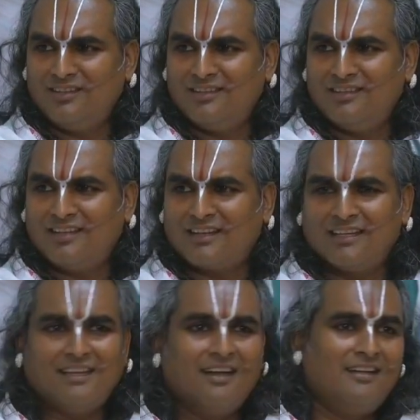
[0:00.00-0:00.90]
the
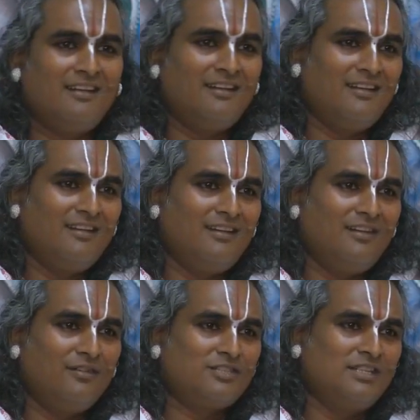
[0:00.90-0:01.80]
Katha
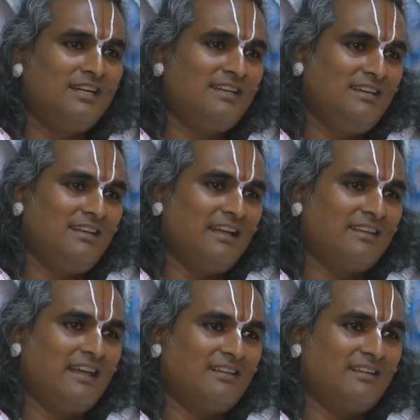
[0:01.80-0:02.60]
of Shri Hari like that,